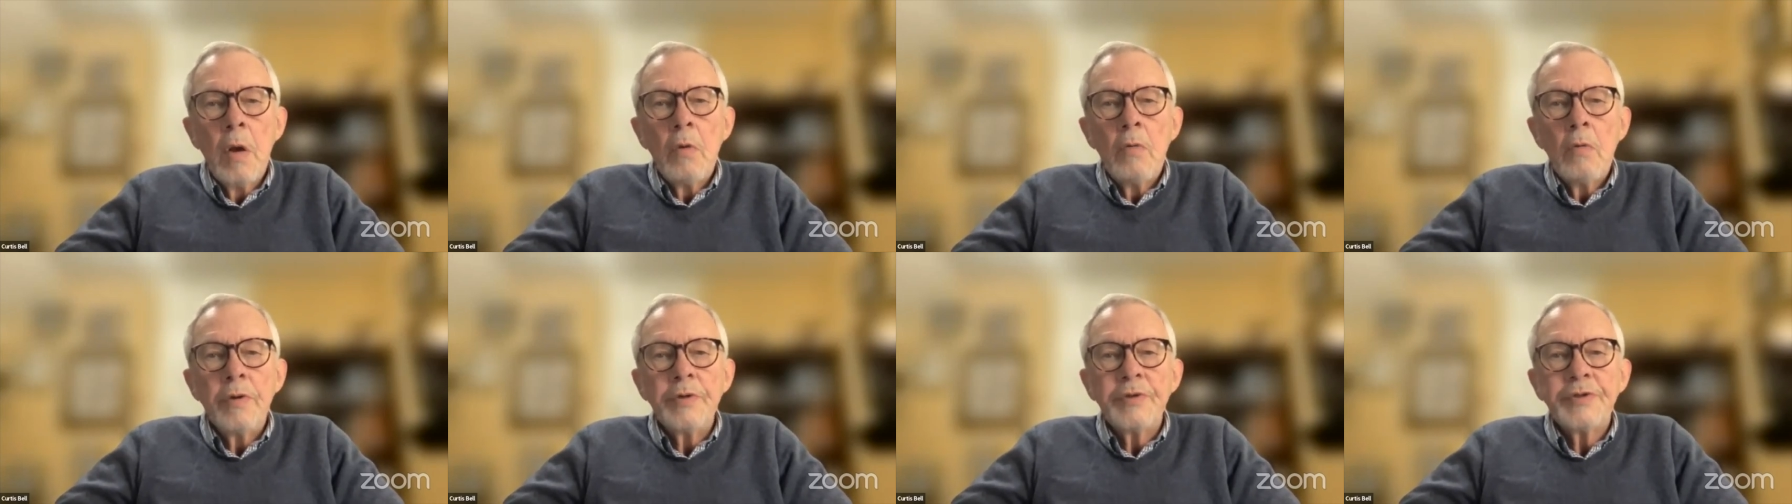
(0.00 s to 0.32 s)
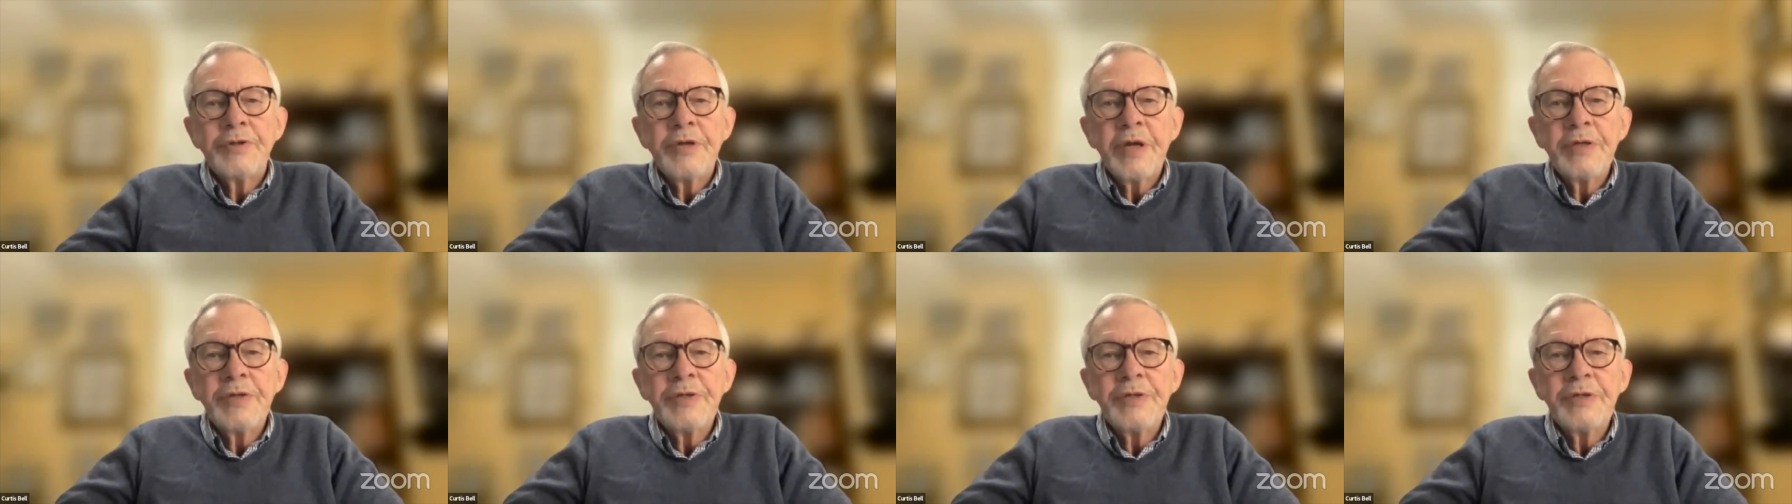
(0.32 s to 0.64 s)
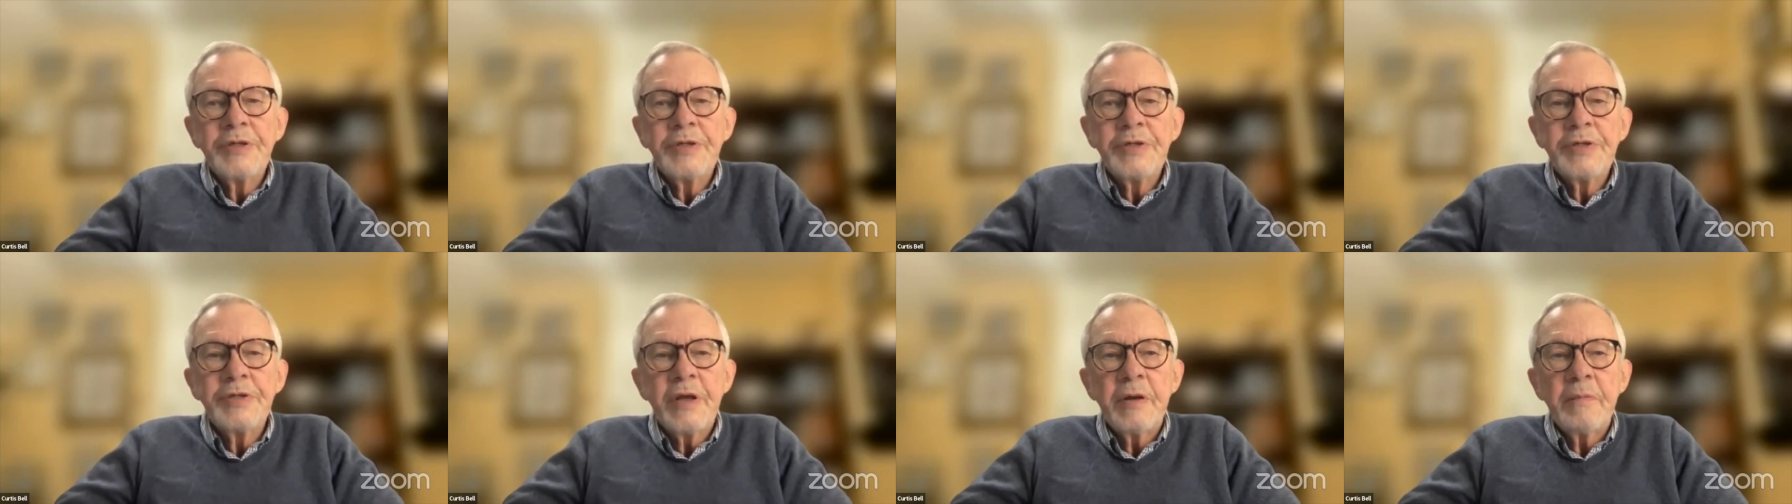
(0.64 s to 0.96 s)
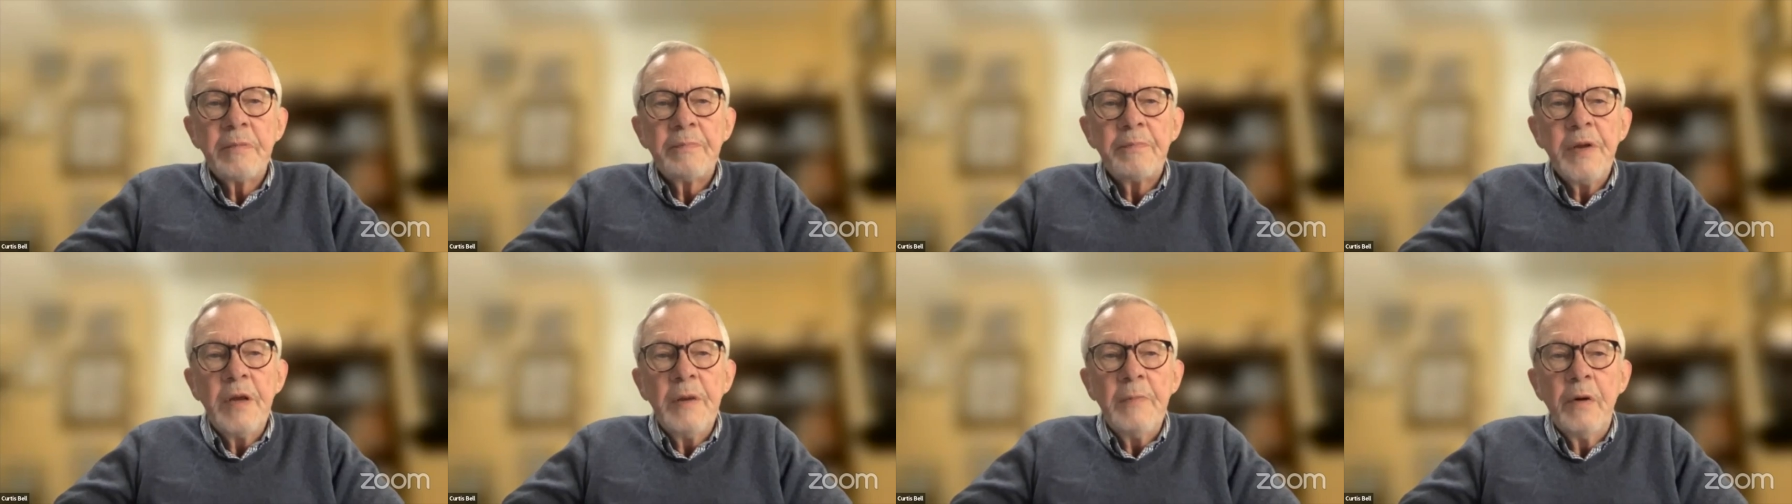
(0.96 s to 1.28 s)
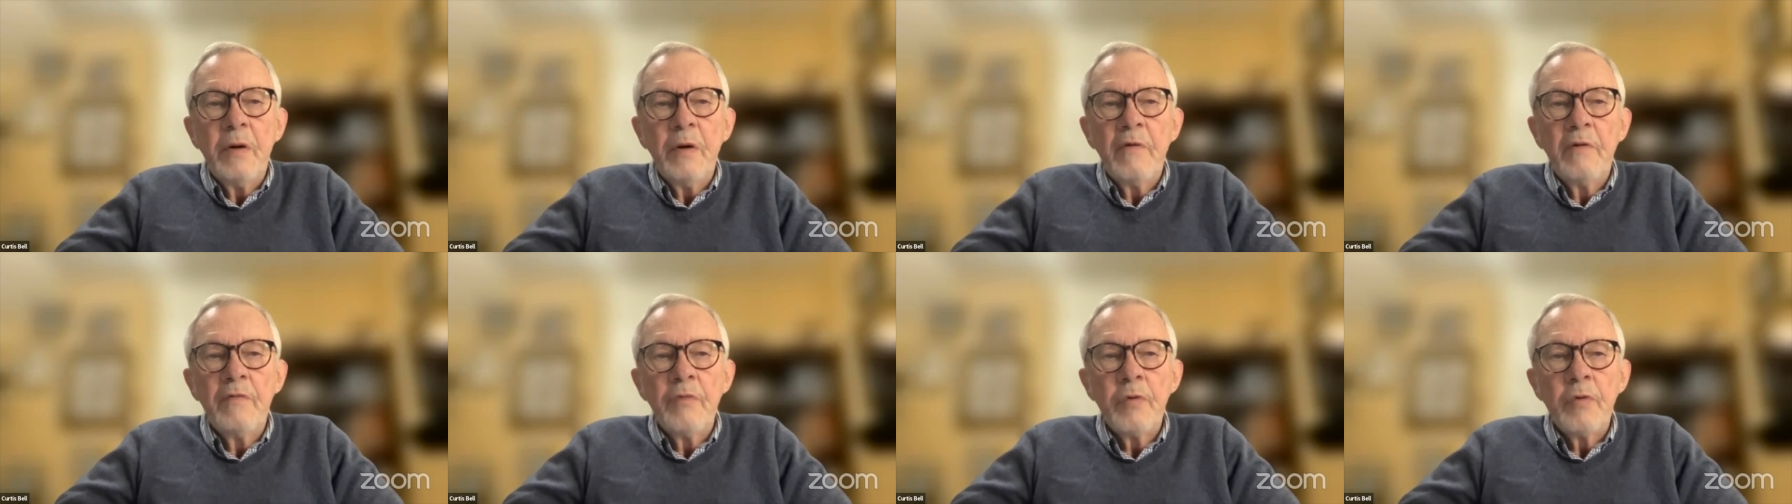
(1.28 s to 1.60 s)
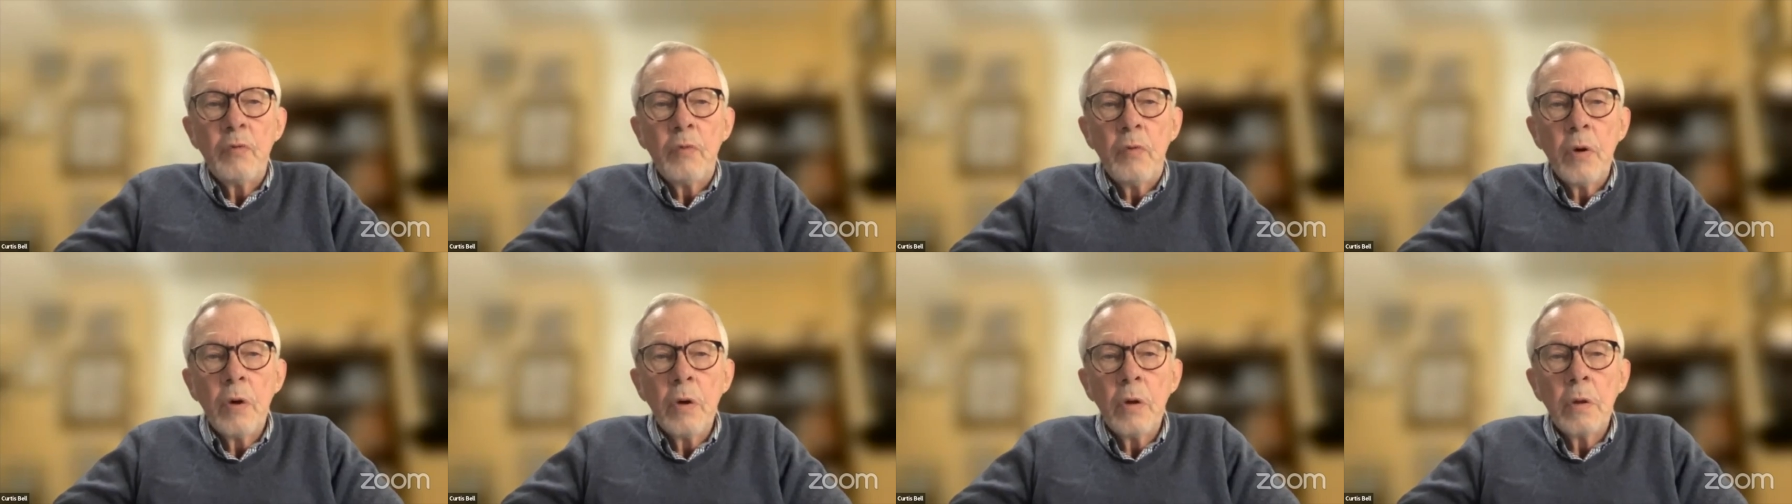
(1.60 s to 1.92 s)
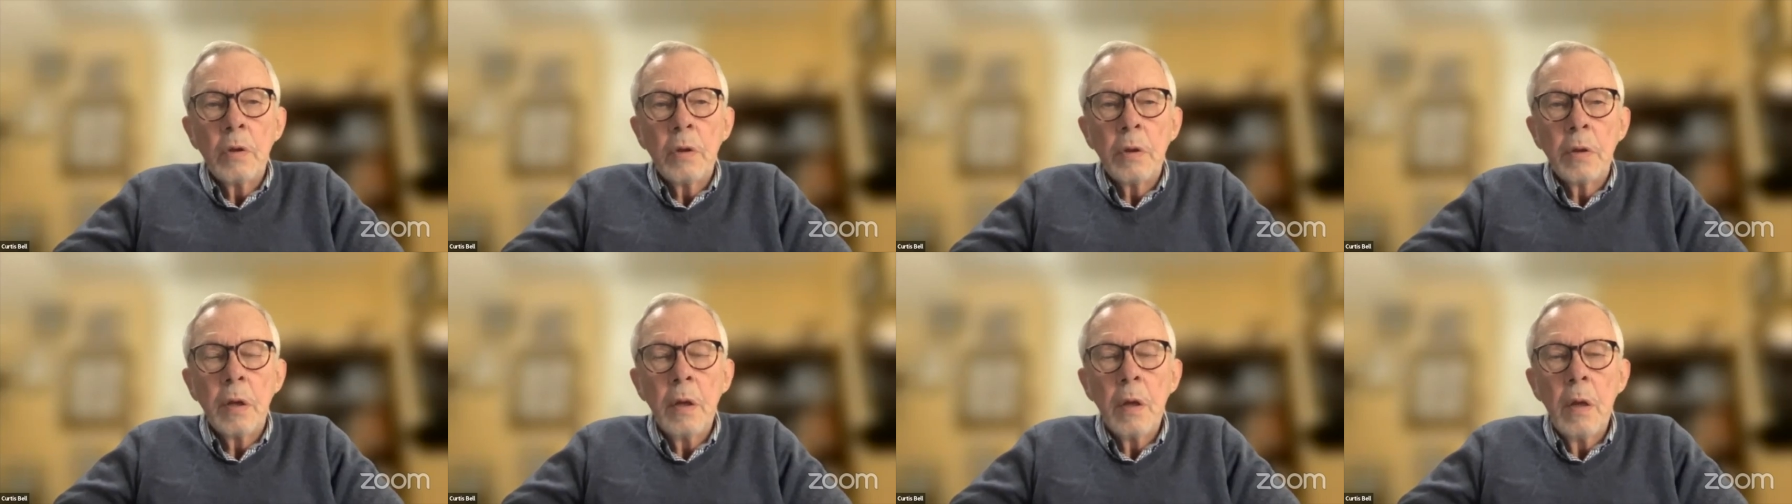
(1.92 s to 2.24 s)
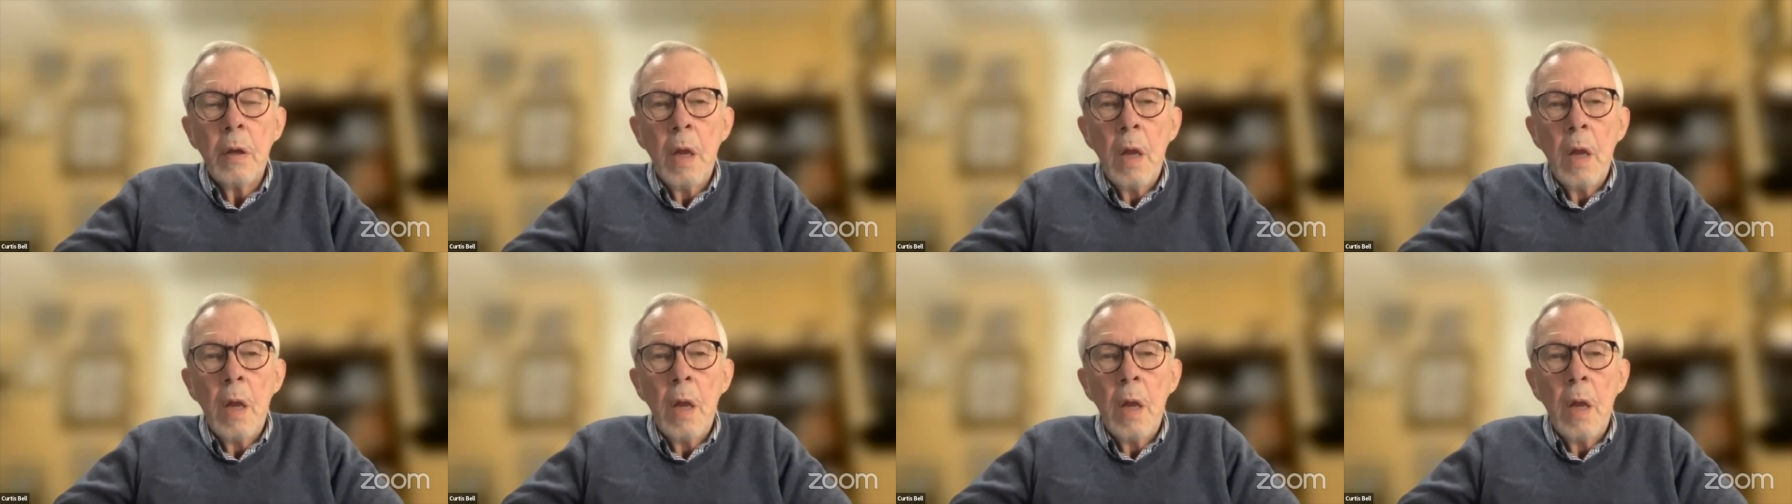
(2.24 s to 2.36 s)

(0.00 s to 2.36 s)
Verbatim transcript: one senses that people of the world